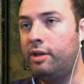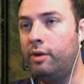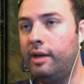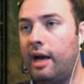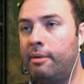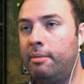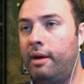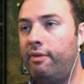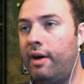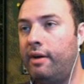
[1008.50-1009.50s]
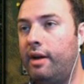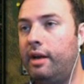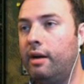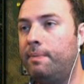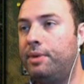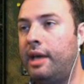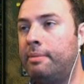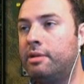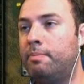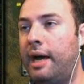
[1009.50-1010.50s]
are the only common money found out here. The
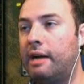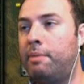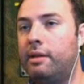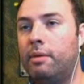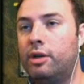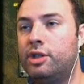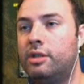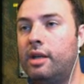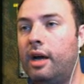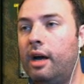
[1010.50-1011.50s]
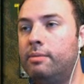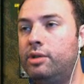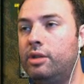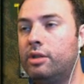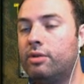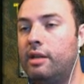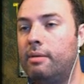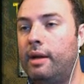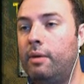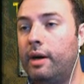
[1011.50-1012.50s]
caps are backed by the merchants of the hub, so you can trade
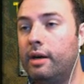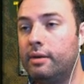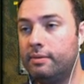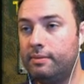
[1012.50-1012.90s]
them anywhere.